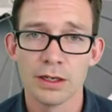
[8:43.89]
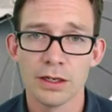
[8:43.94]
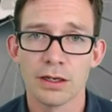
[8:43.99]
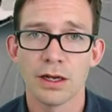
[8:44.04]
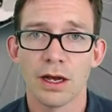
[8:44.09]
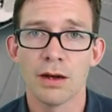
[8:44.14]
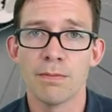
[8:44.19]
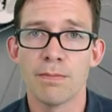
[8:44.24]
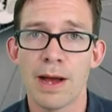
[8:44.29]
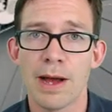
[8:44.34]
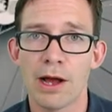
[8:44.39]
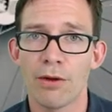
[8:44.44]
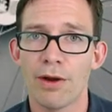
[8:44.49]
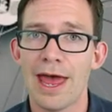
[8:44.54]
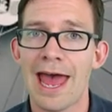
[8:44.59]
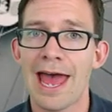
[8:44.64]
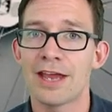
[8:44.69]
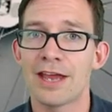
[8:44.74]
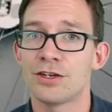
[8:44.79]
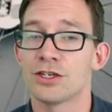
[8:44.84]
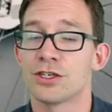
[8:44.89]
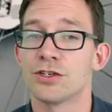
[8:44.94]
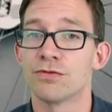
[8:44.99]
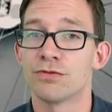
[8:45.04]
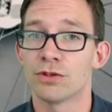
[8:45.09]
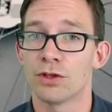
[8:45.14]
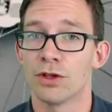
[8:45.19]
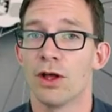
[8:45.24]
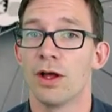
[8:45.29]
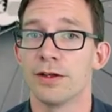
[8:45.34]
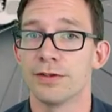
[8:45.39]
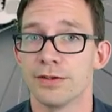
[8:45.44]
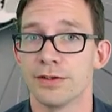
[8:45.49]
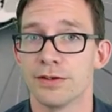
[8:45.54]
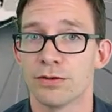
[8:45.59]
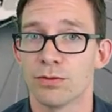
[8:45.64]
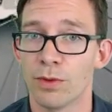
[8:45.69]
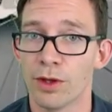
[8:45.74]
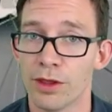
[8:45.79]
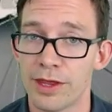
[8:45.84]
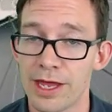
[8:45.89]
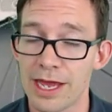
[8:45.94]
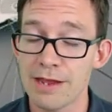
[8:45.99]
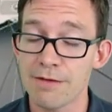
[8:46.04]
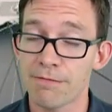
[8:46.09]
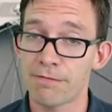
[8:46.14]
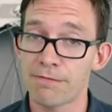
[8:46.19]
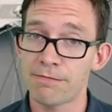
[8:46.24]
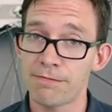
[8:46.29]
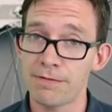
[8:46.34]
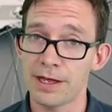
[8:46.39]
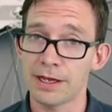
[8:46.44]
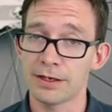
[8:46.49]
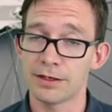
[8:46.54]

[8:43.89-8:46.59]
about adjective clauses. Well, they fit